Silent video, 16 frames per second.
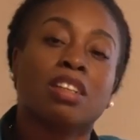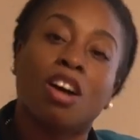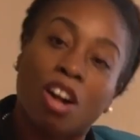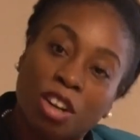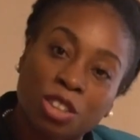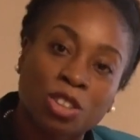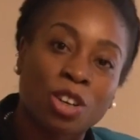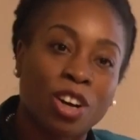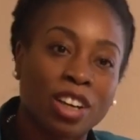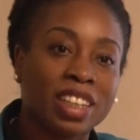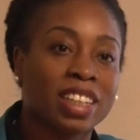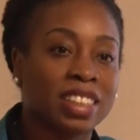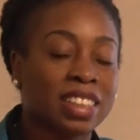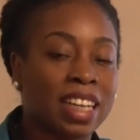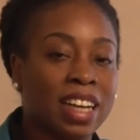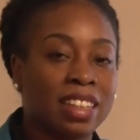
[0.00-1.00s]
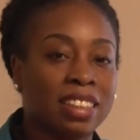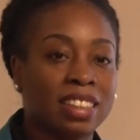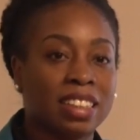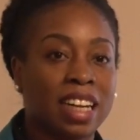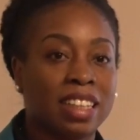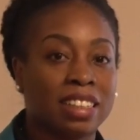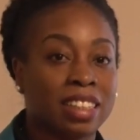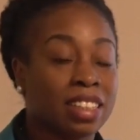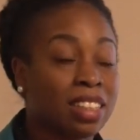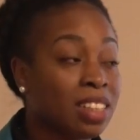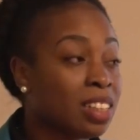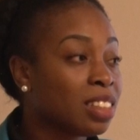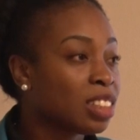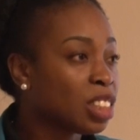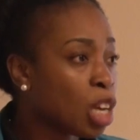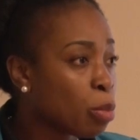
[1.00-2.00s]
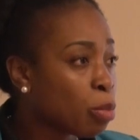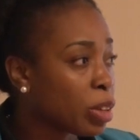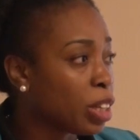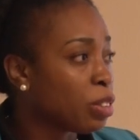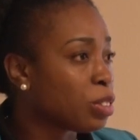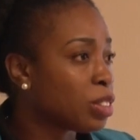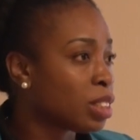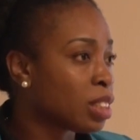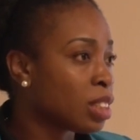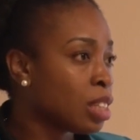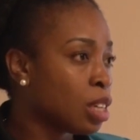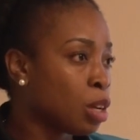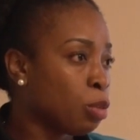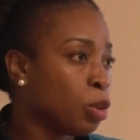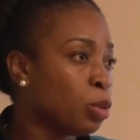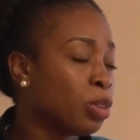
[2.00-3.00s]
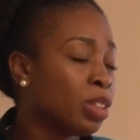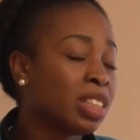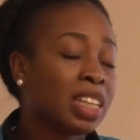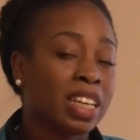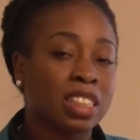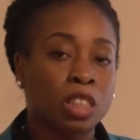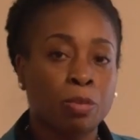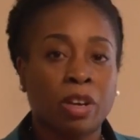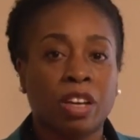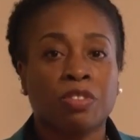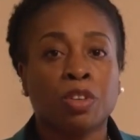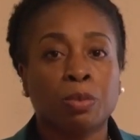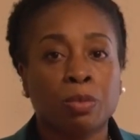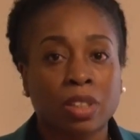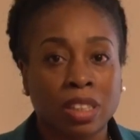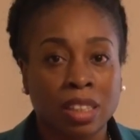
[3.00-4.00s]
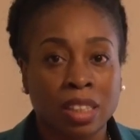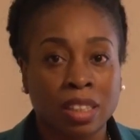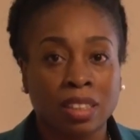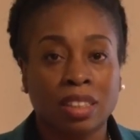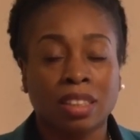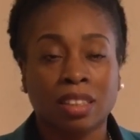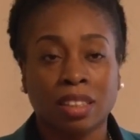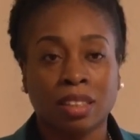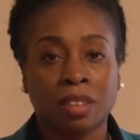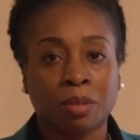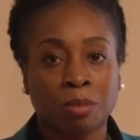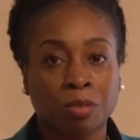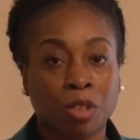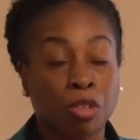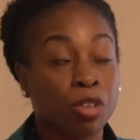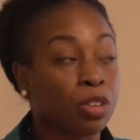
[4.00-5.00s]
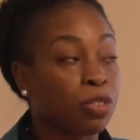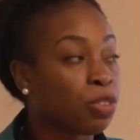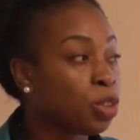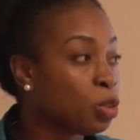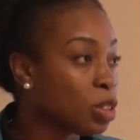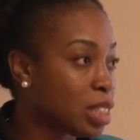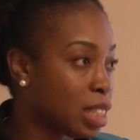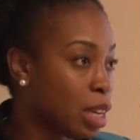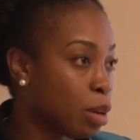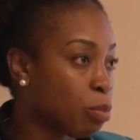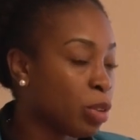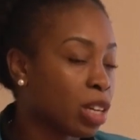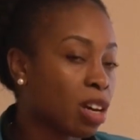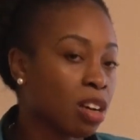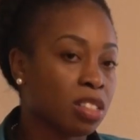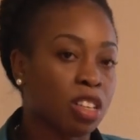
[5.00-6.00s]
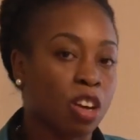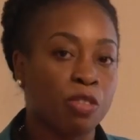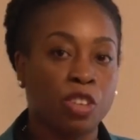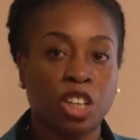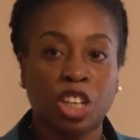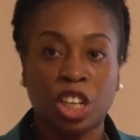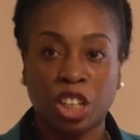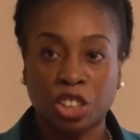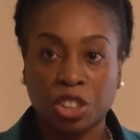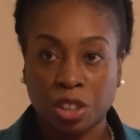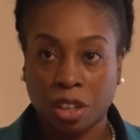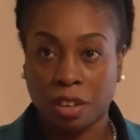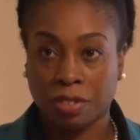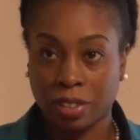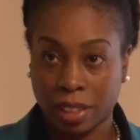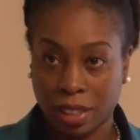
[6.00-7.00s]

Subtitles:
also understands that some gifts, we wouldn't expect for persons to refuse them because of the nature of